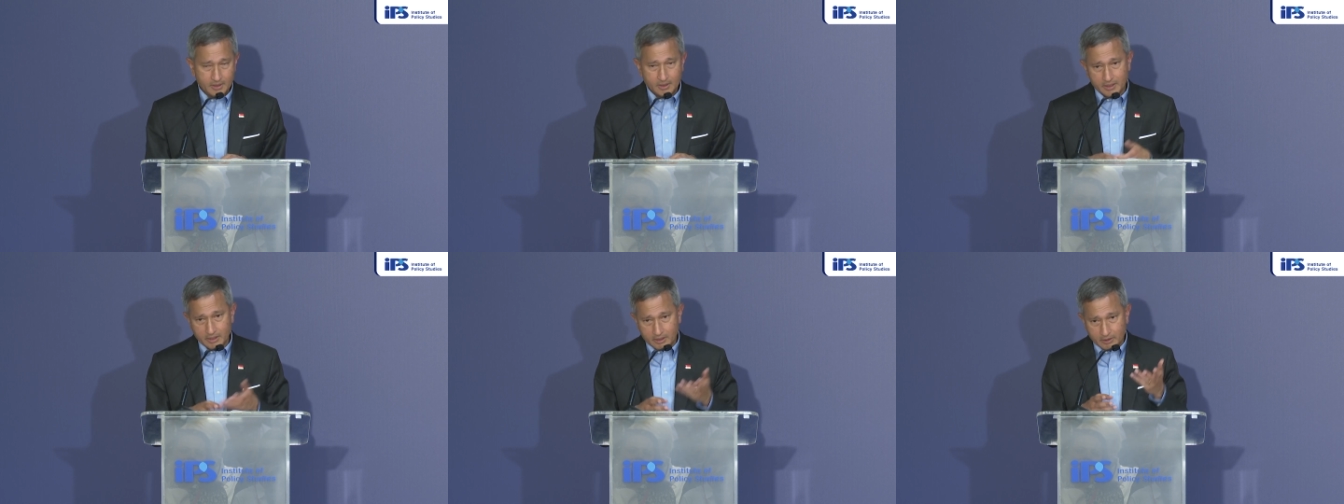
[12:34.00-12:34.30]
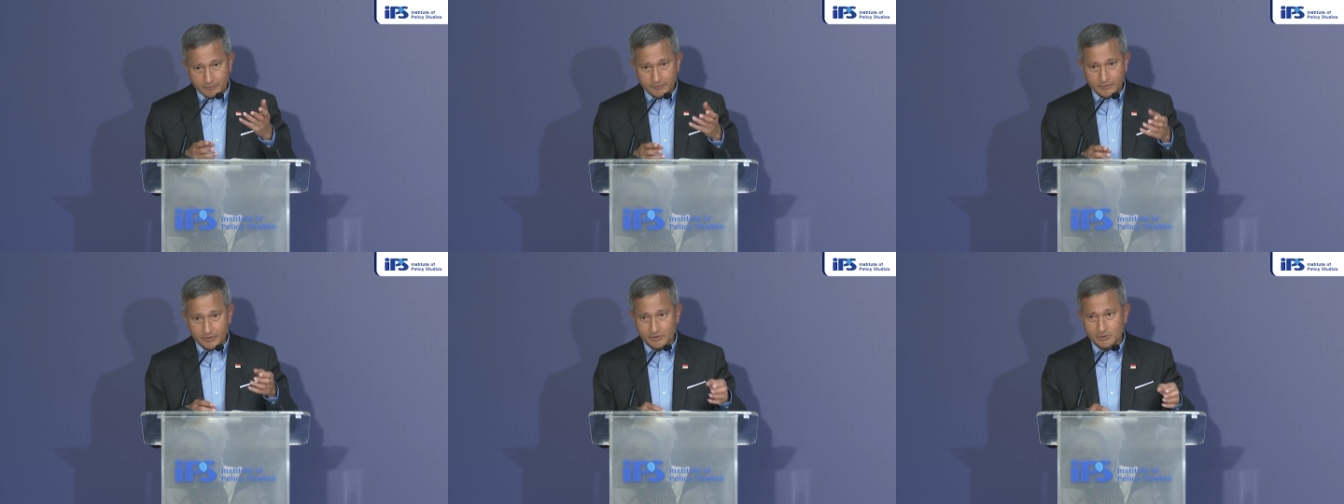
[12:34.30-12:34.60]
And
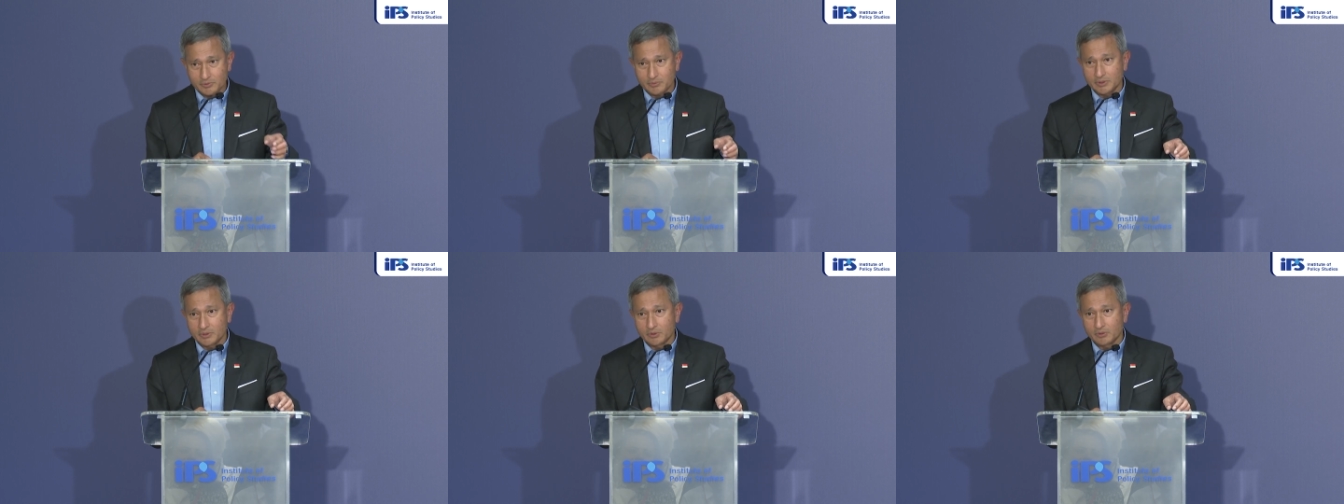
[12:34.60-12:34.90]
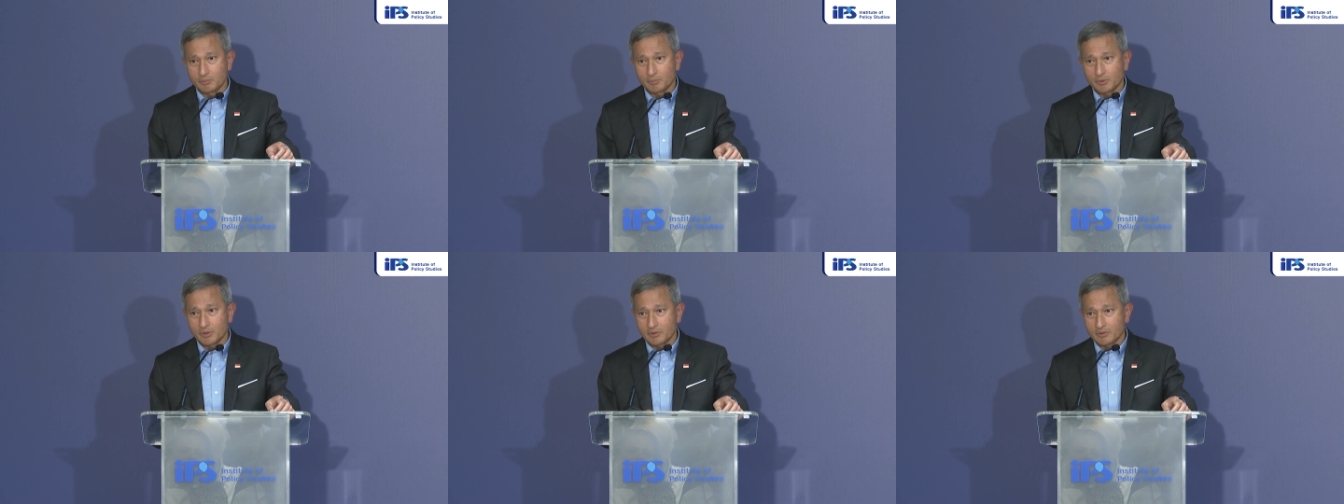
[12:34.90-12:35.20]
of course, we
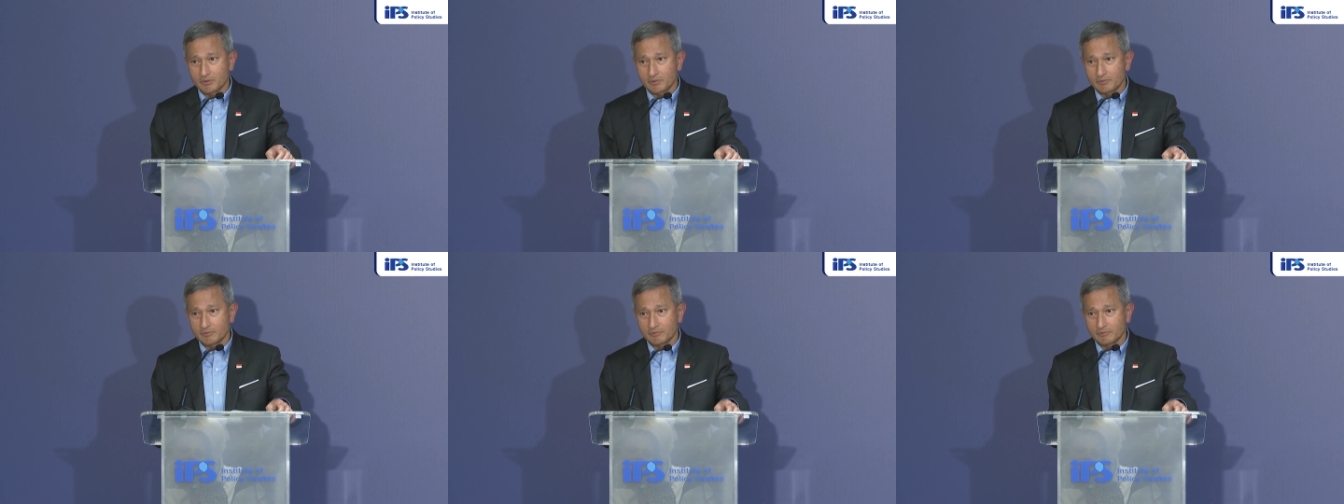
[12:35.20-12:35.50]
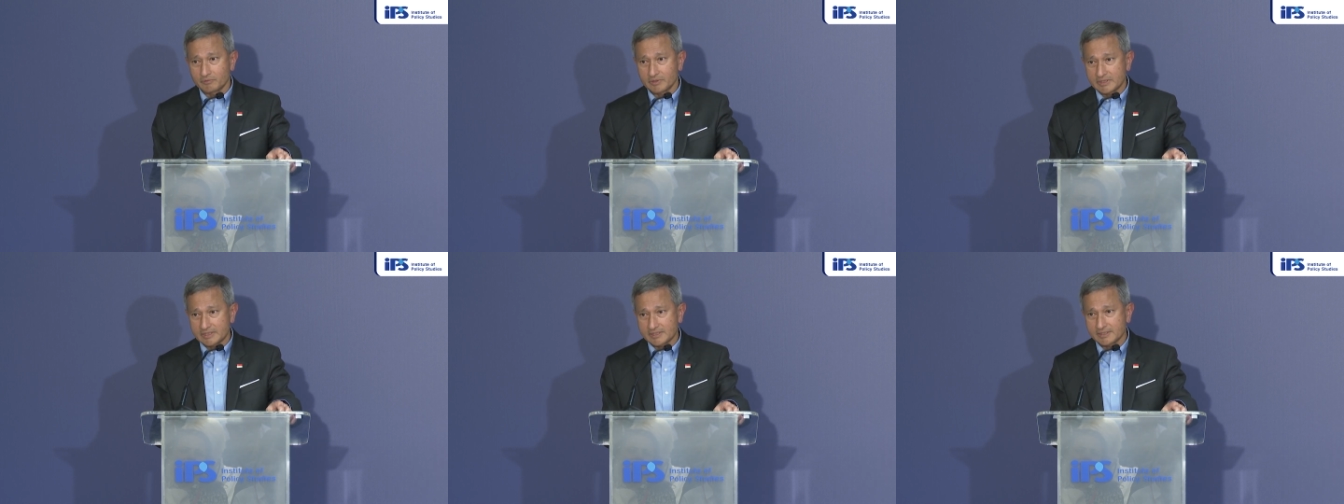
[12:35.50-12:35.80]
know more
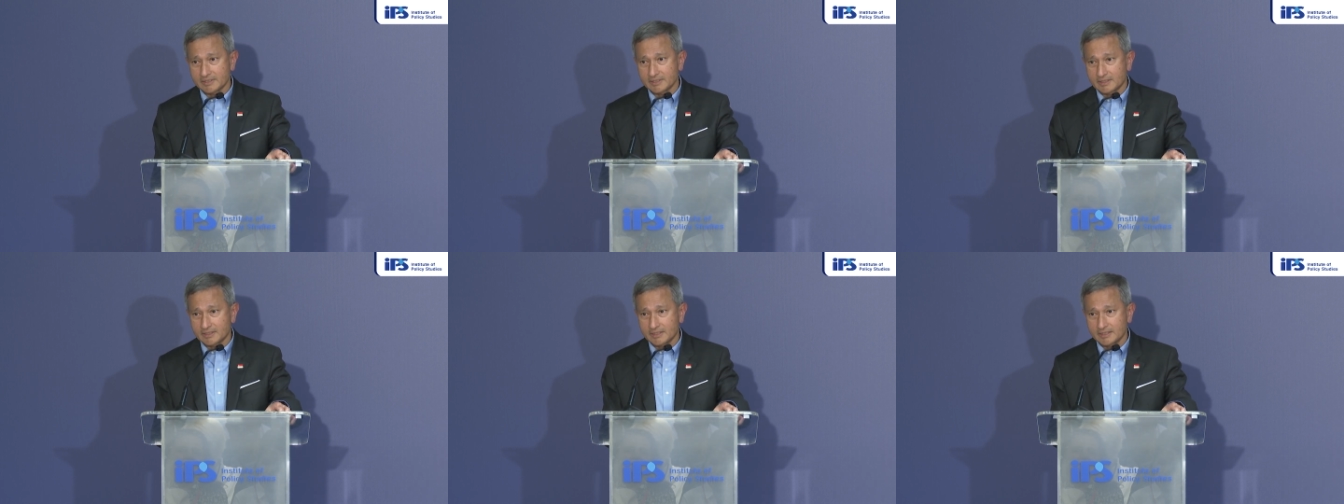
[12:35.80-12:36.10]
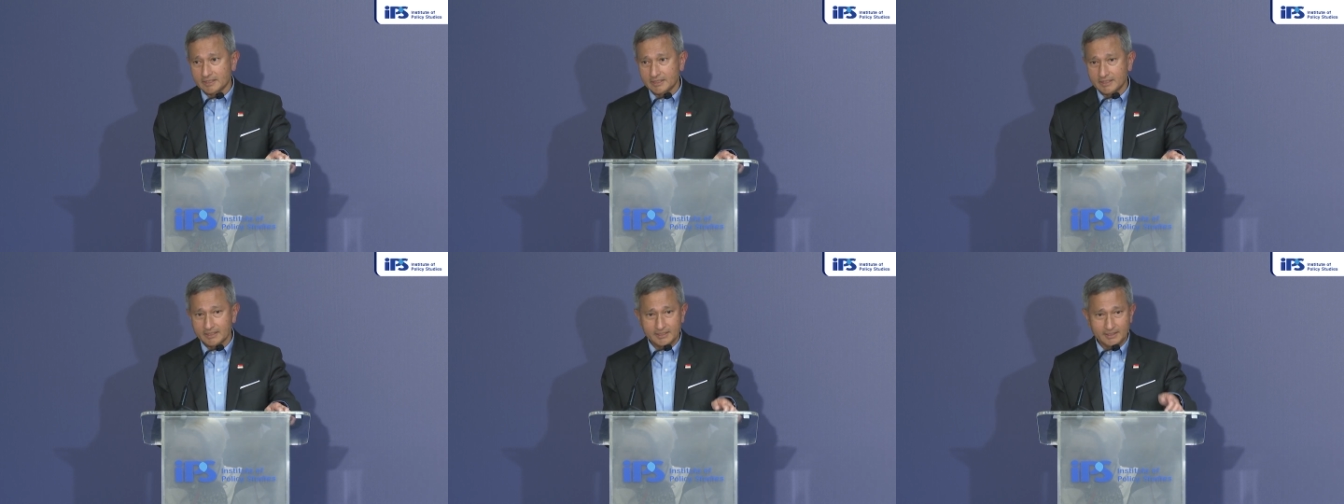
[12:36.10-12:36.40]

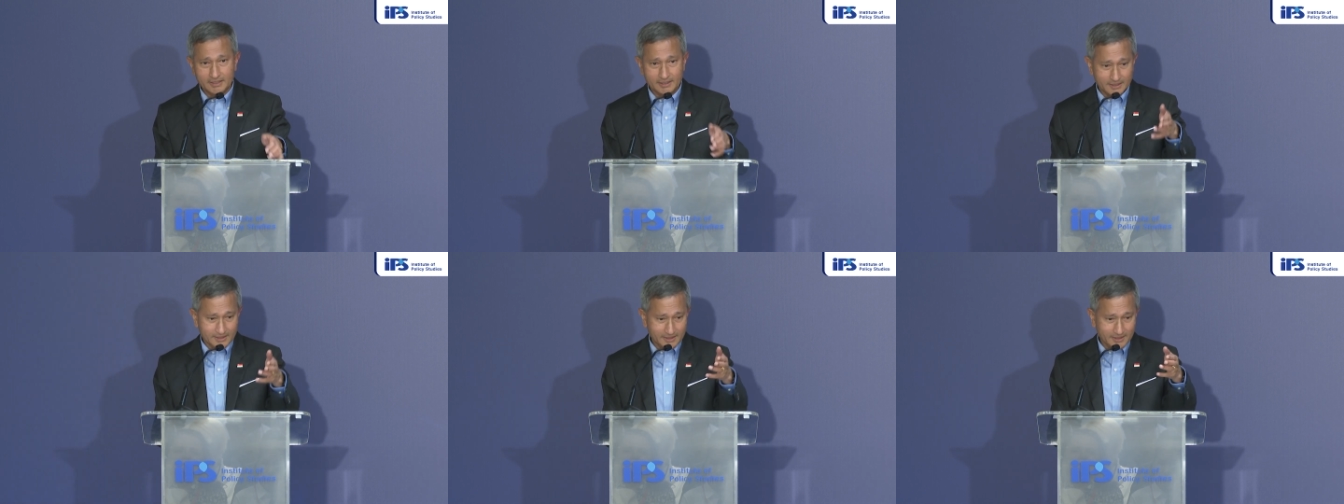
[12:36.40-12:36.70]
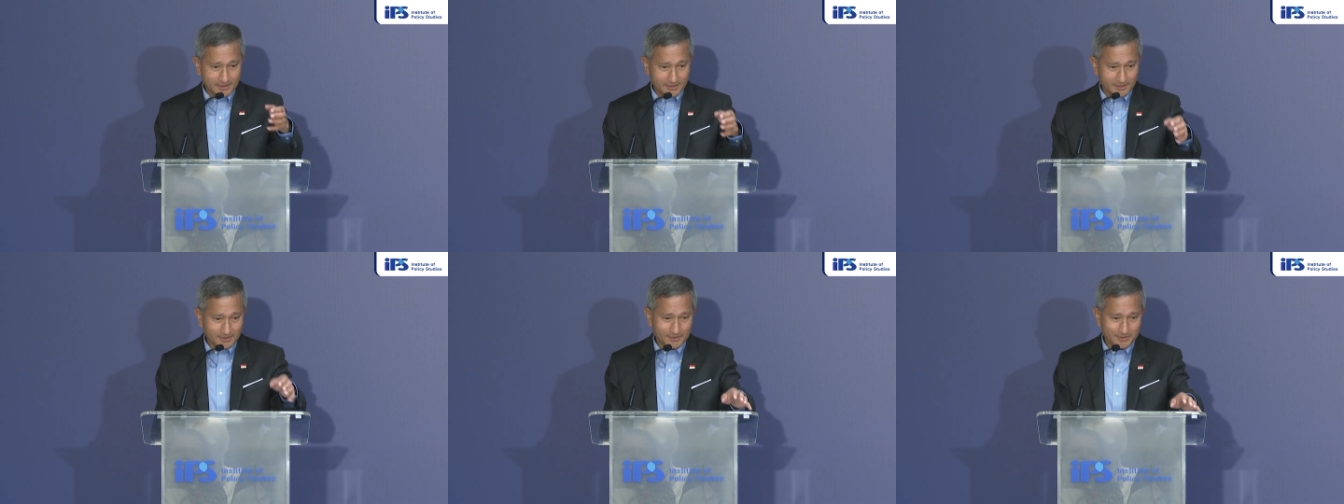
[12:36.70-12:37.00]
recently,
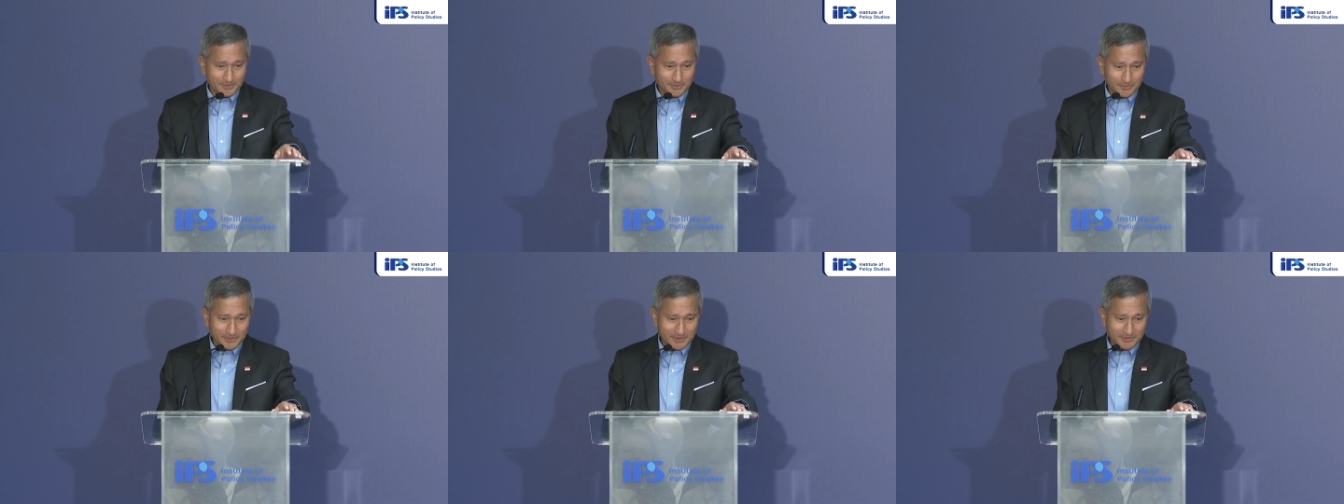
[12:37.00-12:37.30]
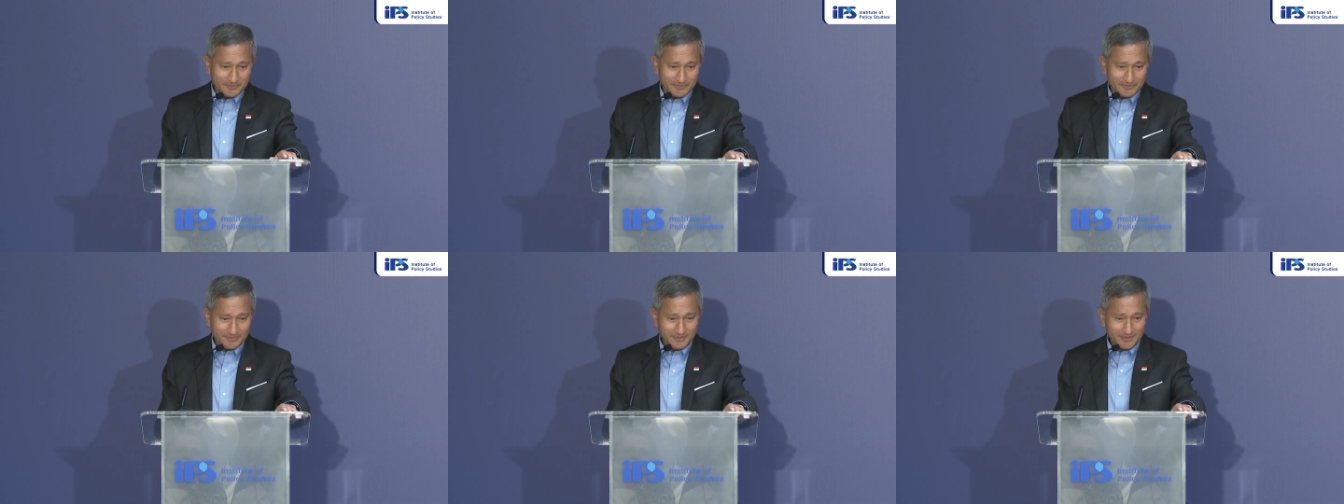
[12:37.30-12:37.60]
and you know,
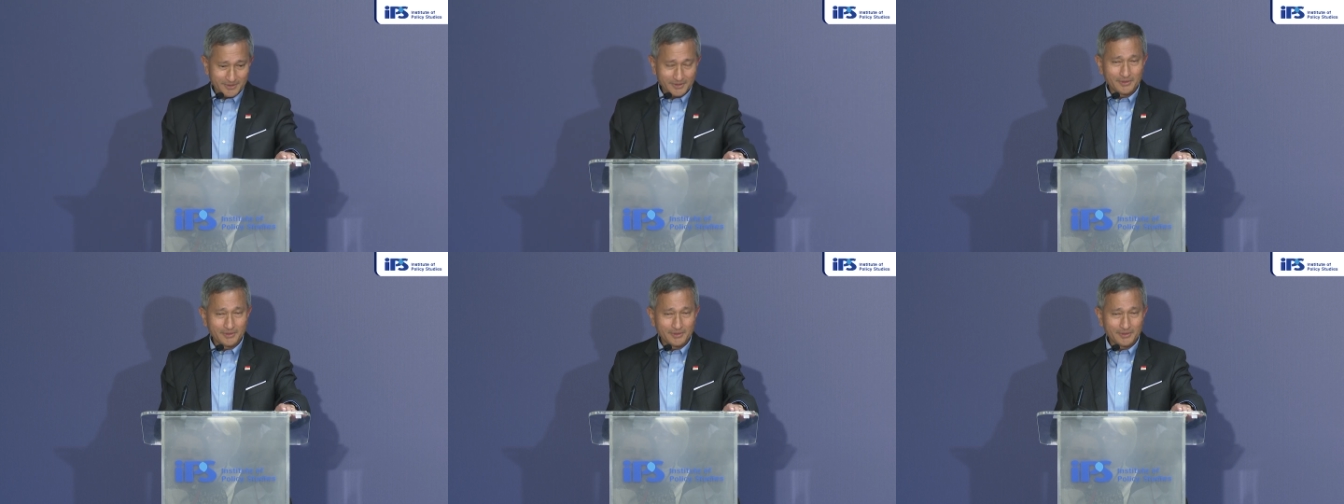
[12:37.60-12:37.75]
we've